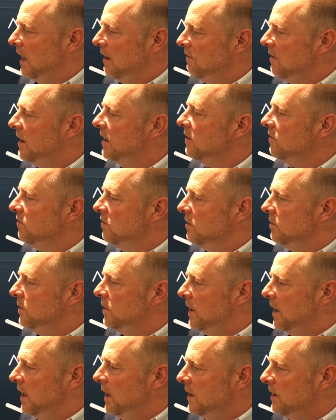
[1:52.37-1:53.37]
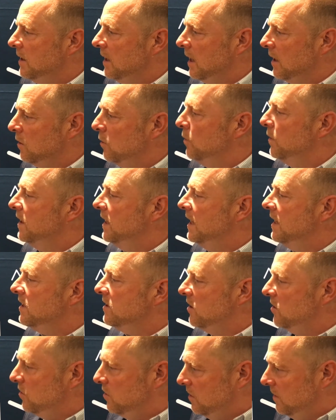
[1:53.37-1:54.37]
I ran a group called the
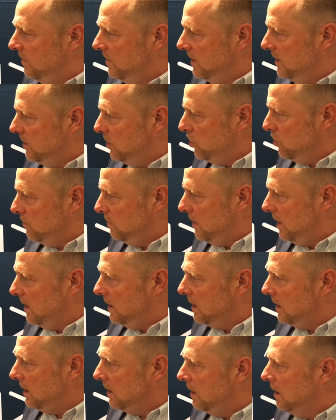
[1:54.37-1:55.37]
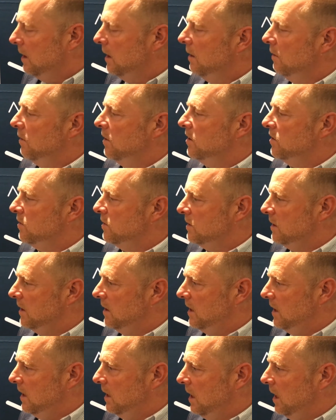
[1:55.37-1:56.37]
Institute of Decision Making, which was
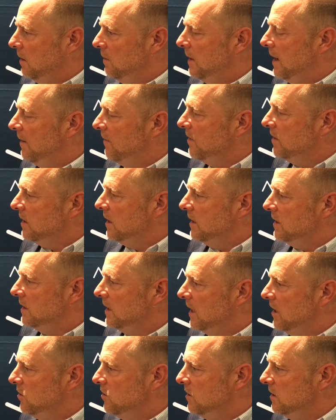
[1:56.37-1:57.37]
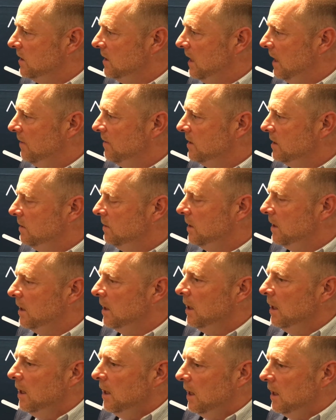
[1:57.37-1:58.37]
at the global advertising agency FCB.
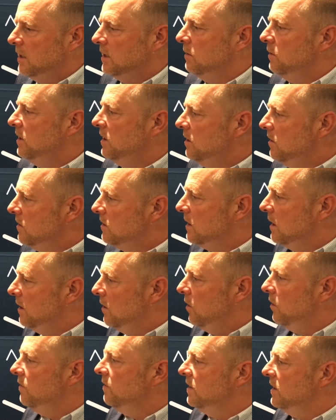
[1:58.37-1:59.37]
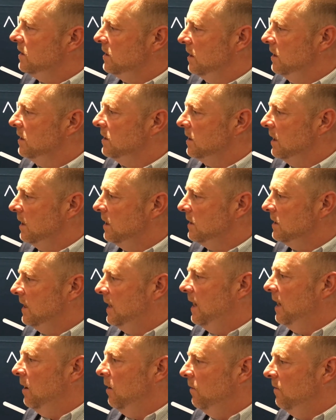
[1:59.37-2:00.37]
And so we used a lot of these insights
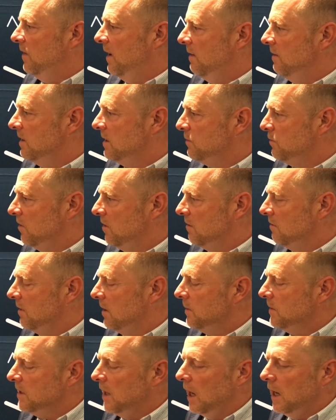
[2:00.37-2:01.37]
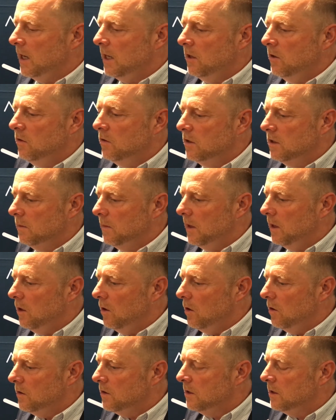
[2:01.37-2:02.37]
there on various programs. I use them a
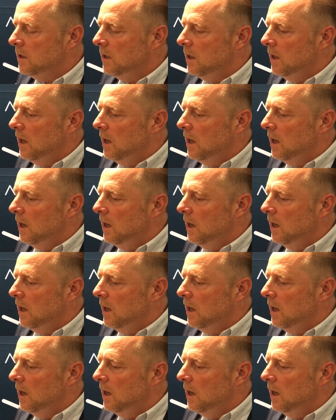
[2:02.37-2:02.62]
lot